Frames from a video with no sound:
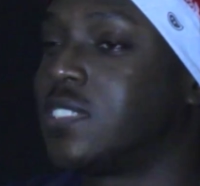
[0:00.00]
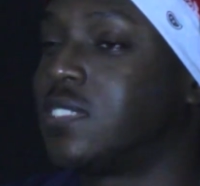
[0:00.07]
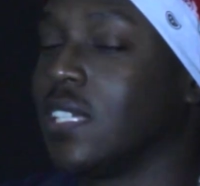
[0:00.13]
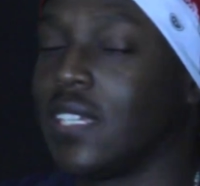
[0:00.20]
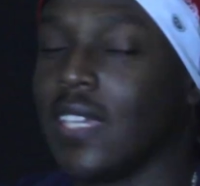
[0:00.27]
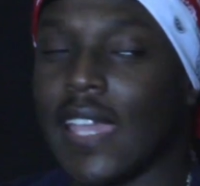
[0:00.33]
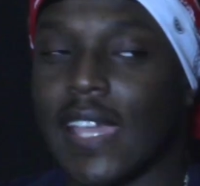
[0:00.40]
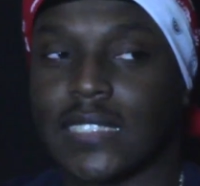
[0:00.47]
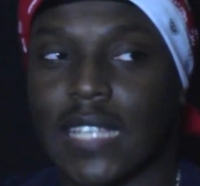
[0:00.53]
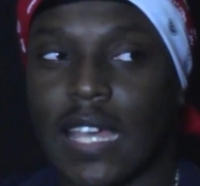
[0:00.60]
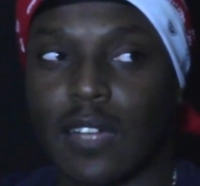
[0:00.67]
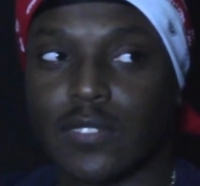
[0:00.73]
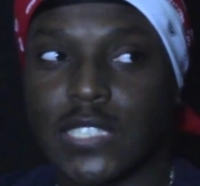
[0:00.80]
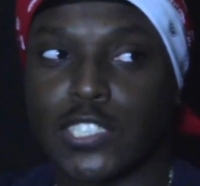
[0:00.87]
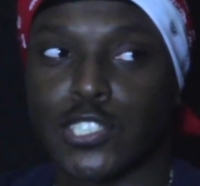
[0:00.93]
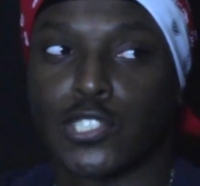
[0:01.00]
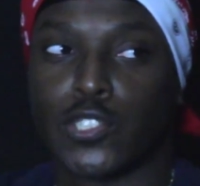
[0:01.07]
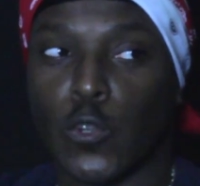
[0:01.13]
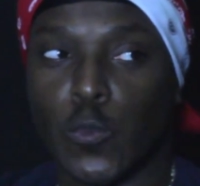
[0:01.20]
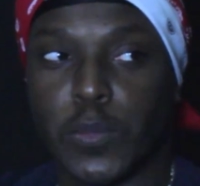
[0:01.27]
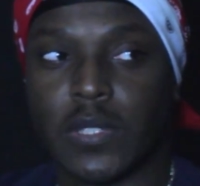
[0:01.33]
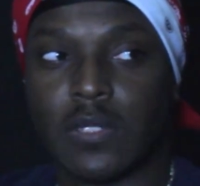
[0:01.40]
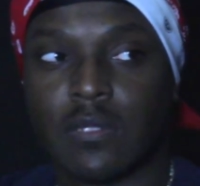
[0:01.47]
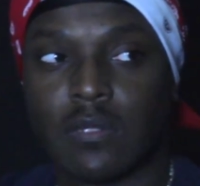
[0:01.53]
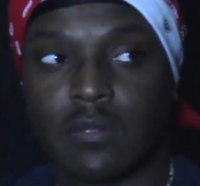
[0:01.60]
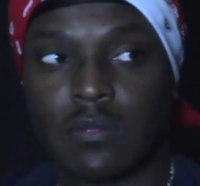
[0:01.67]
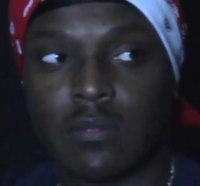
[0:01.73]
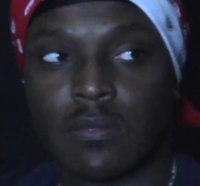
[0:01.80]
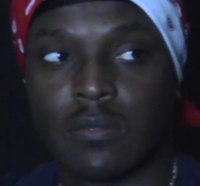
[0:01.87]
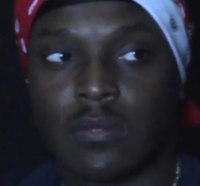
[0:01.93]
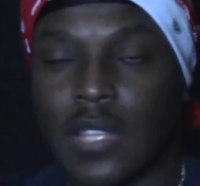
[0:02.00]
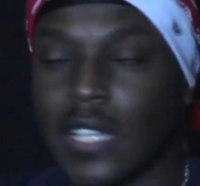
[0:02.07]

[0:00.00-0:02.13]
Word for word: sticky ass house. That's stupid. Yeah, so what?